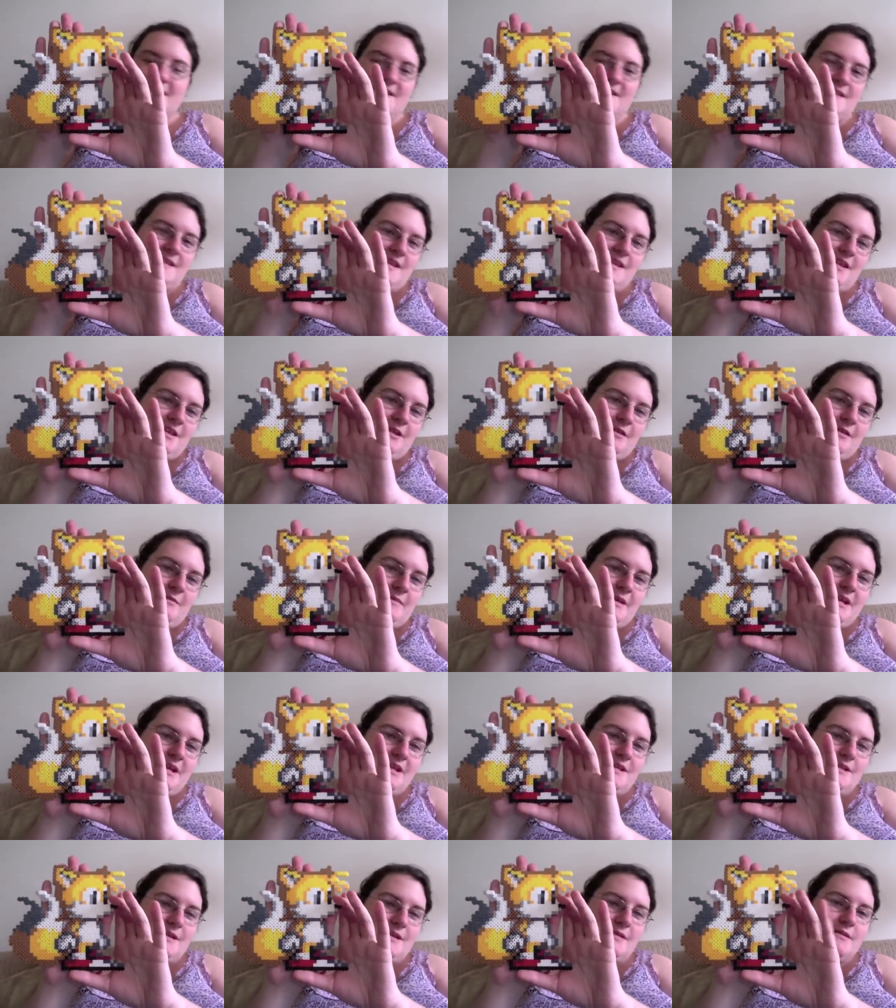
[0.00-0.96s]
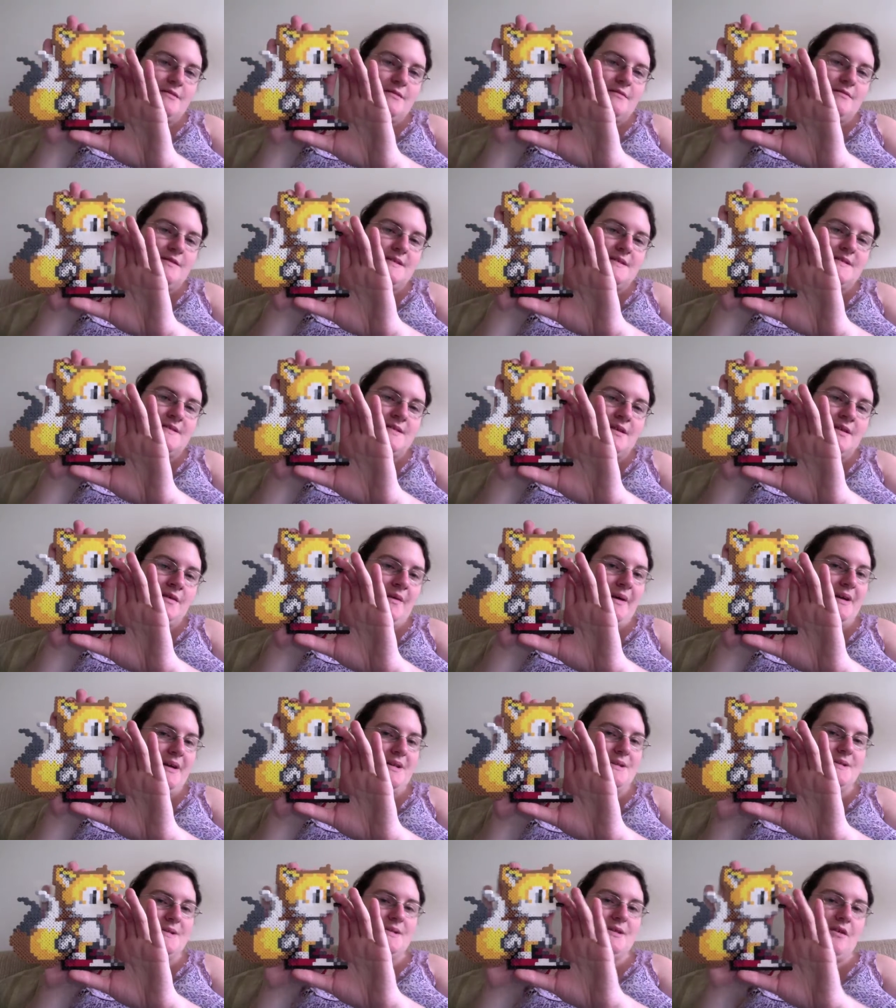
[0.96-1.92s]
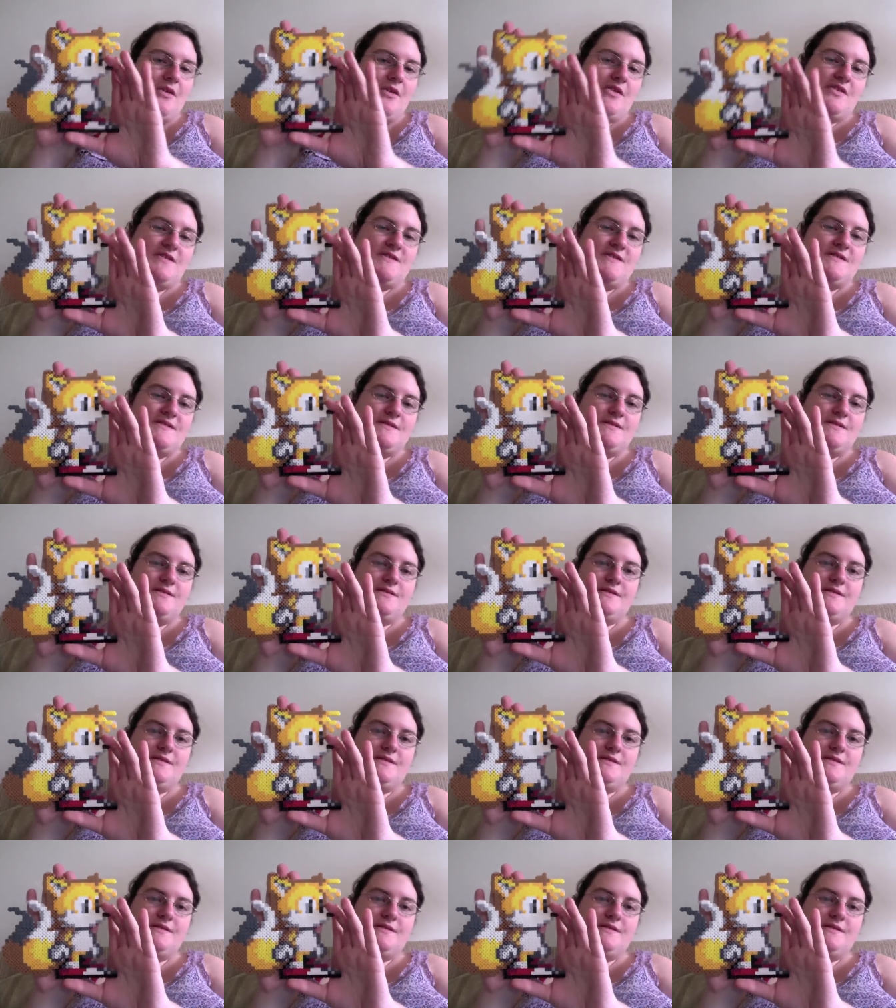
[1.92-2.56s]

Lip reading: He's a little big too. He's not quite as tall as